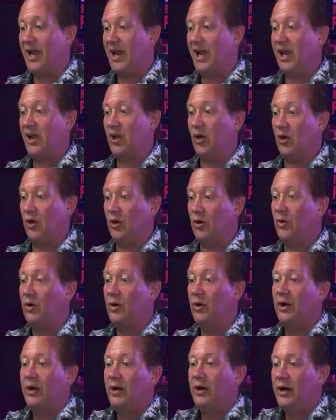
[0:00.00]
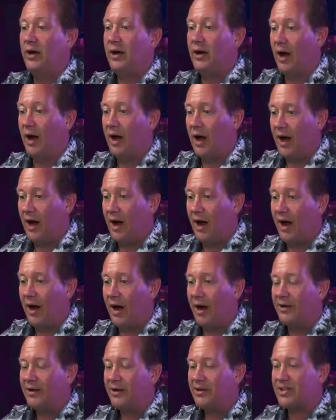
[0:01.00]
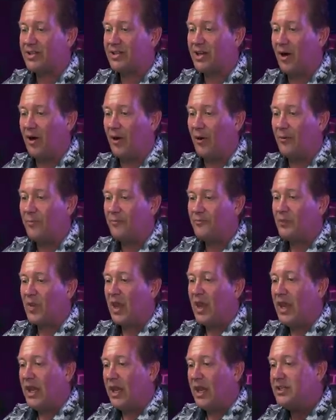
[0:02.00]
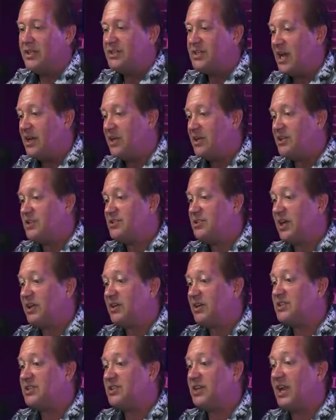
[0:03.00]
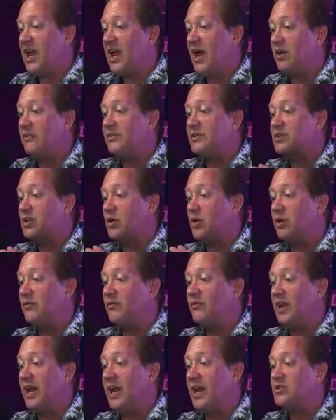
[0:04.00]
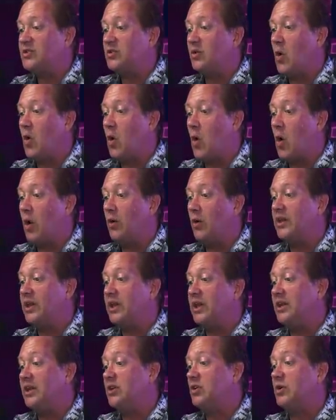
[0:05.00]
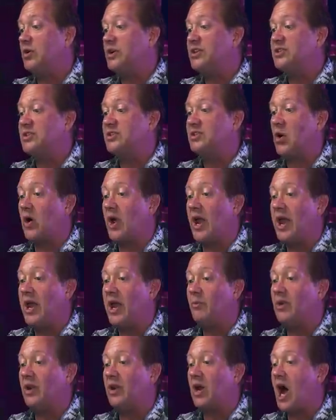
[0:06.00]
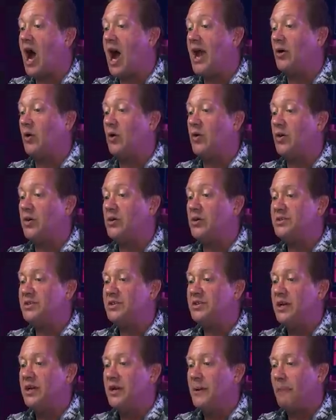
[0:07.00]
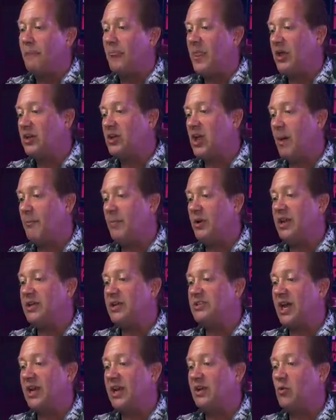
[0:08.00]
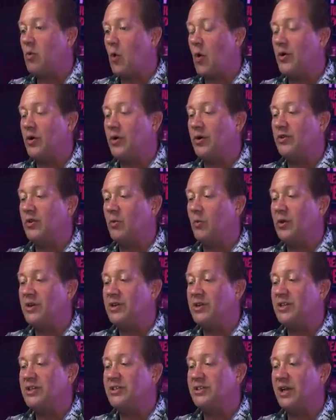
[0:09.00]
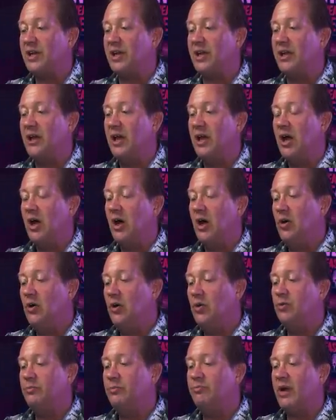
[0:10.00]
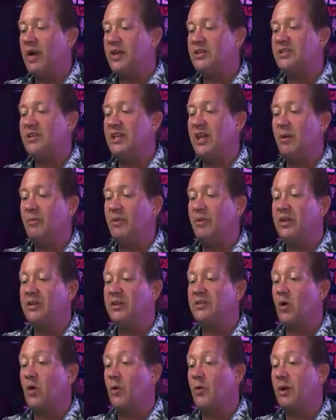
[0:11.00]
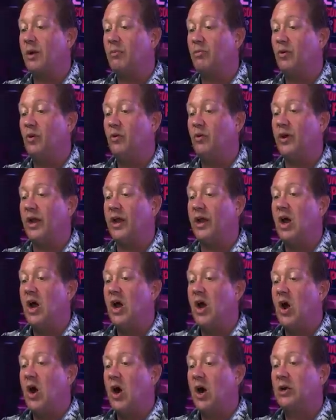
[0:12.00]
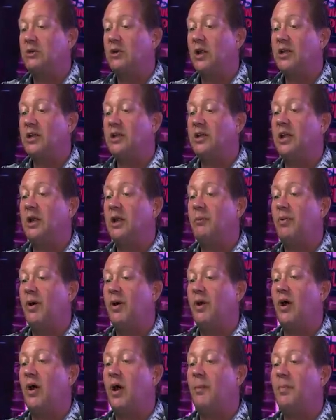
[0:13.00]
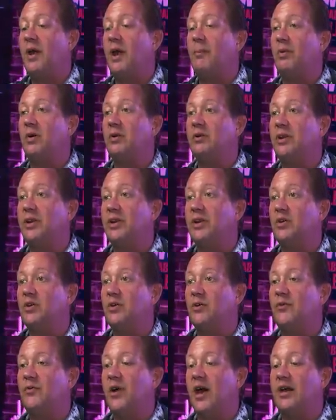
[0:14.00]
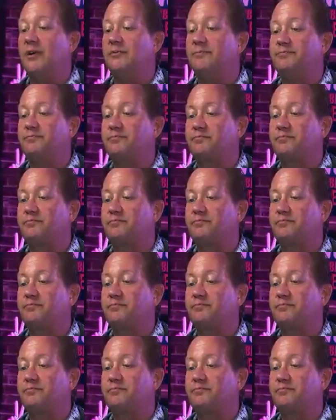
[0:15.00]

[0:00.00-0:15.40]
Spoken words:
anywho. So, intended to dig the city out of its current financial hole, the increases are aimed at high earners and companies headquartered in the Windy City, whom, as CME is already proving, are likely to put up a political fight.